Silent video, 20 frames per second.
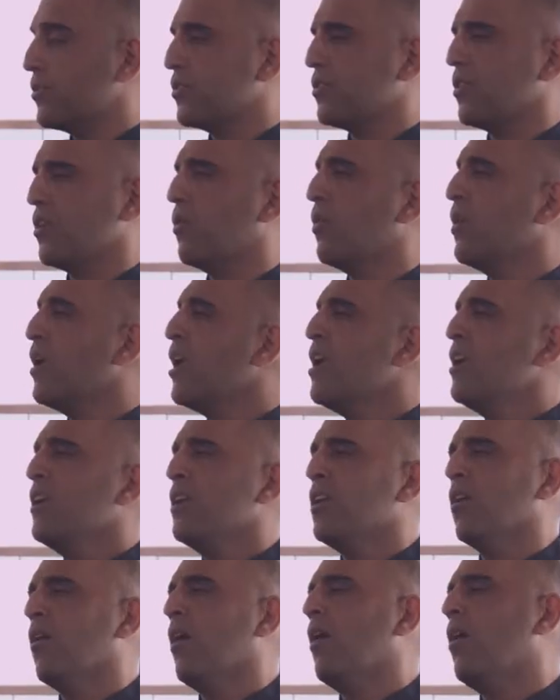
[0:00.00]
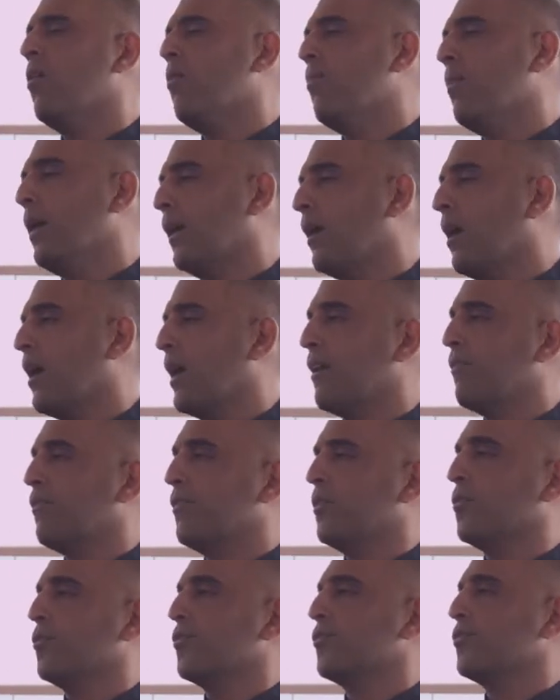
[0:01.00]
so, oh my God, I
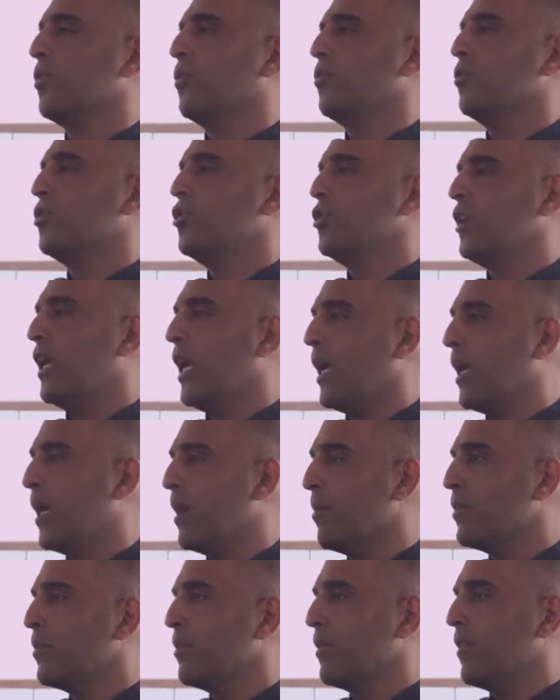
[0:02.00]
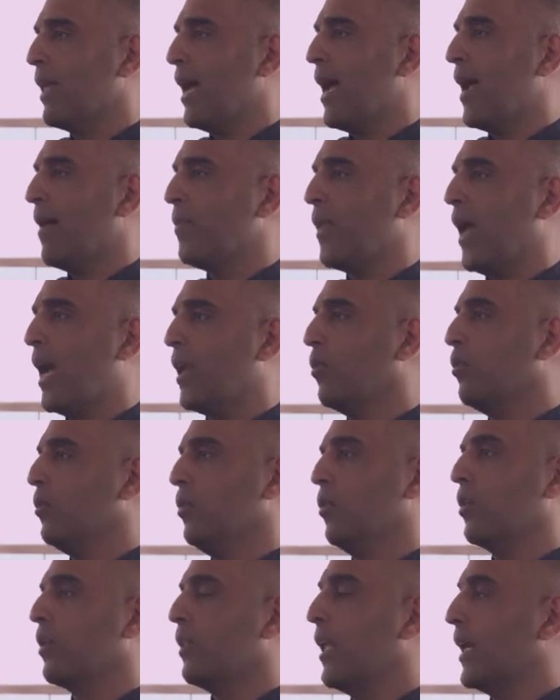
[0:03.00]
feel so shamed that I
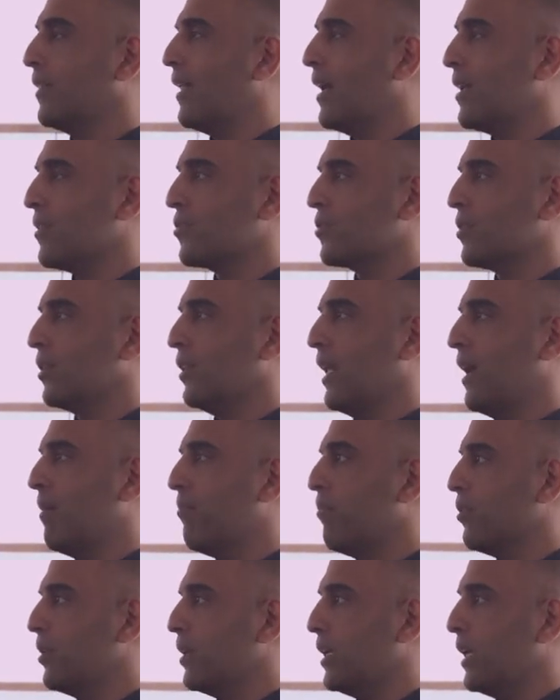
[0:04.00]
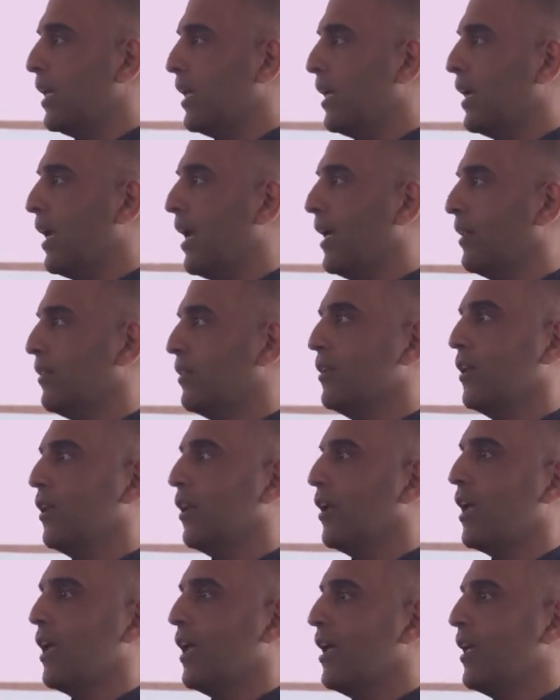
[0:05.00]
don't look like that celebrity.
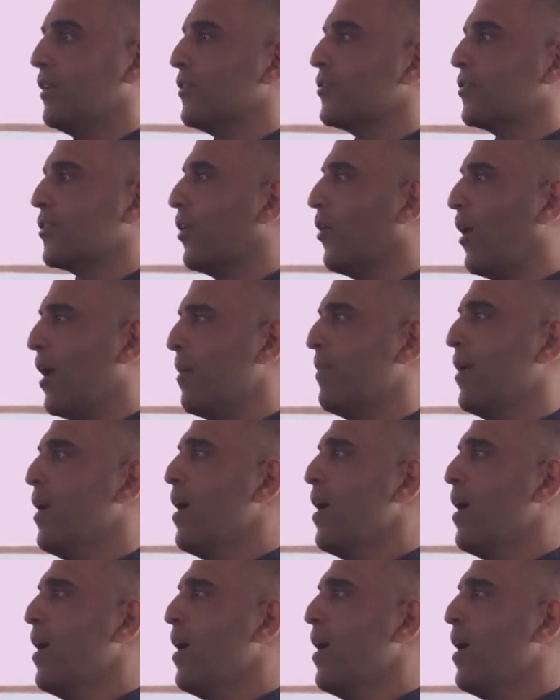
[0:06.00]
And so I'm...